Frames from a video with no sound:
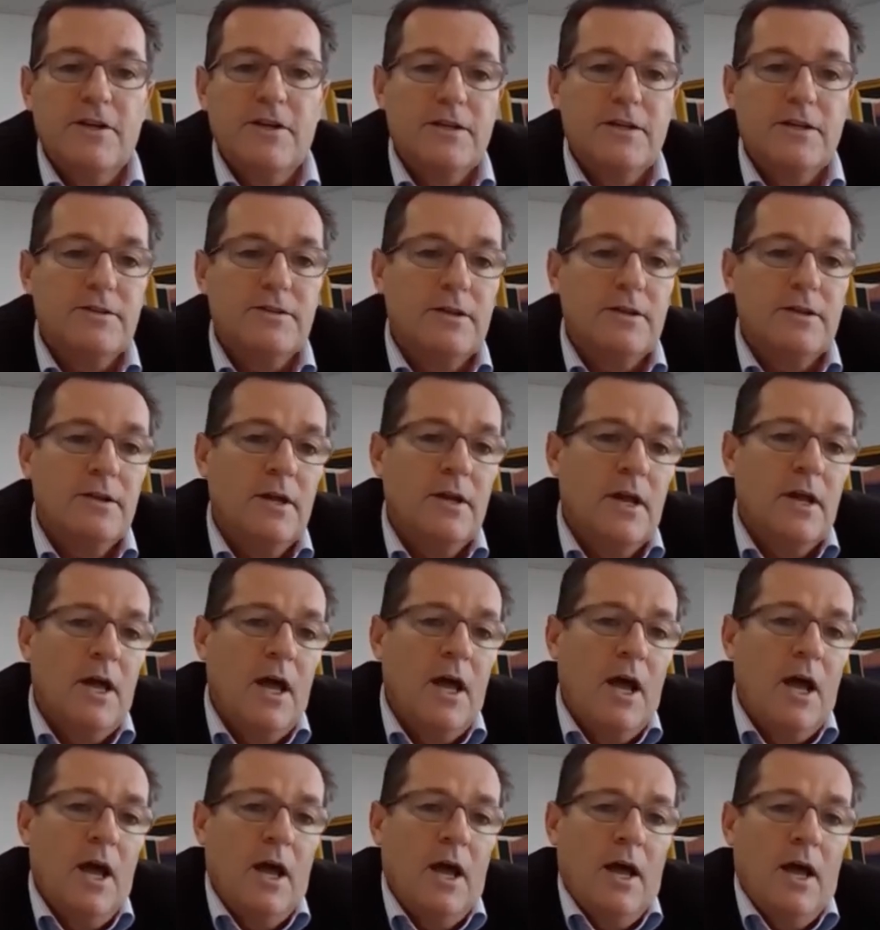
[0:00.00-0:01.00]
it.
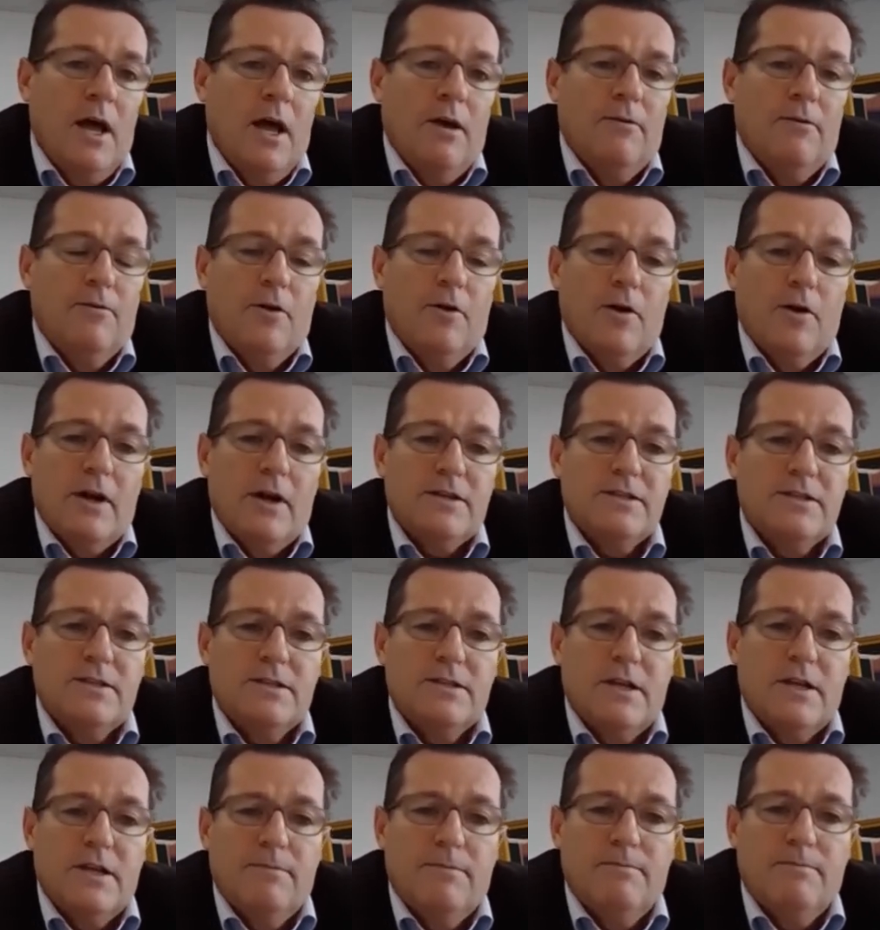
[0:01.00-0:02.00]
For us,
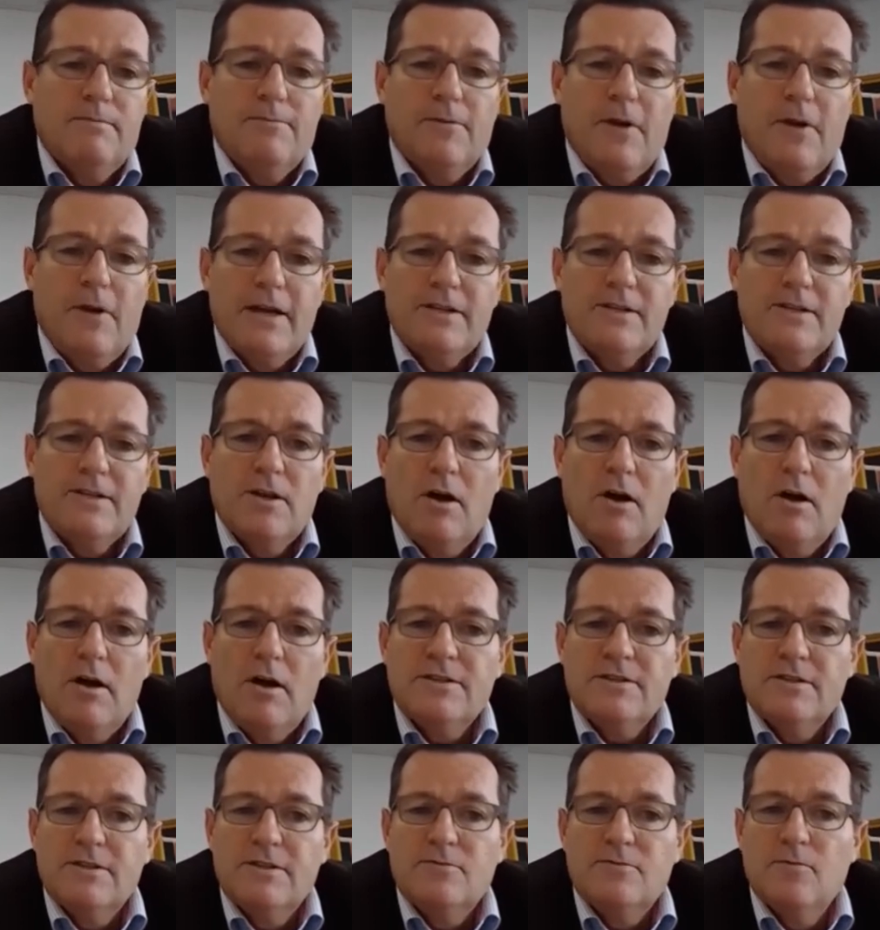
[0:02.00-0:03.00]
flake
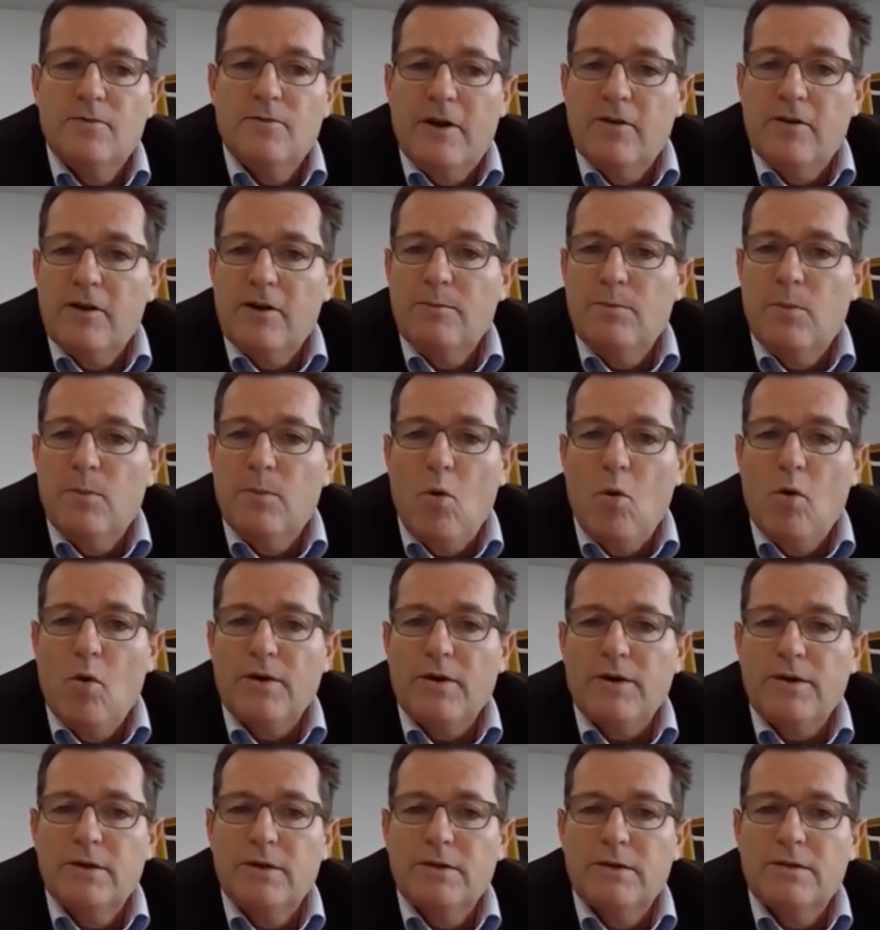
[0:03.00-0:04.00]
size is very
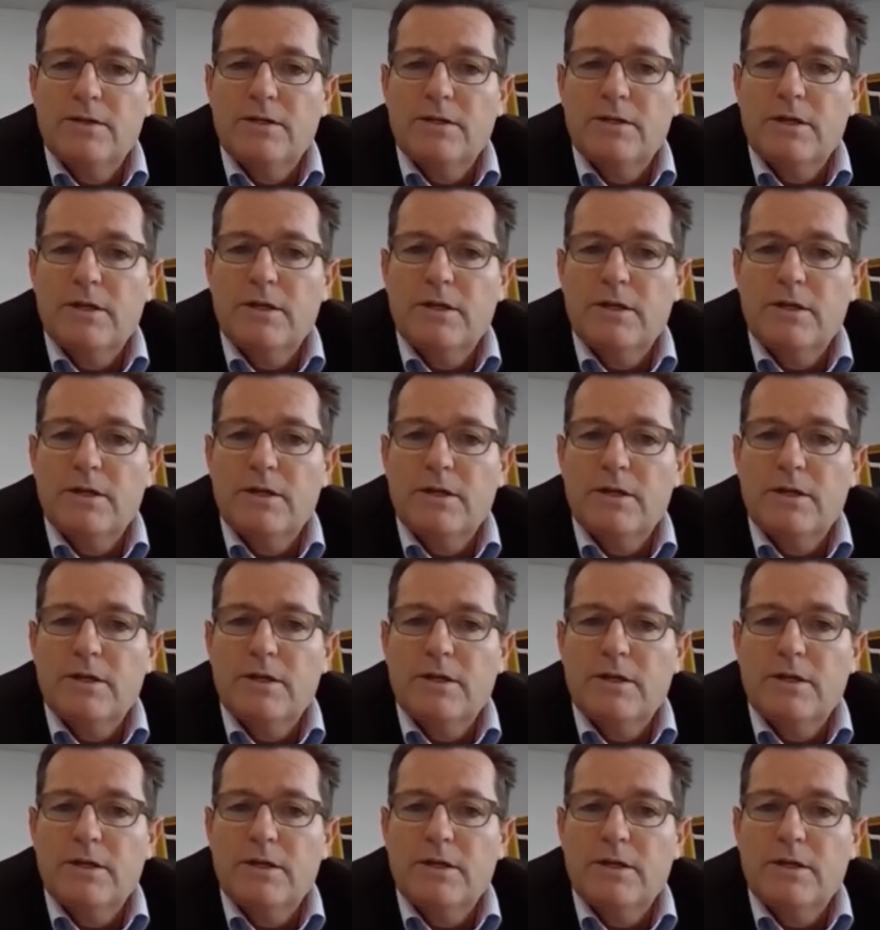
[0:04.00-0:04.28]
important,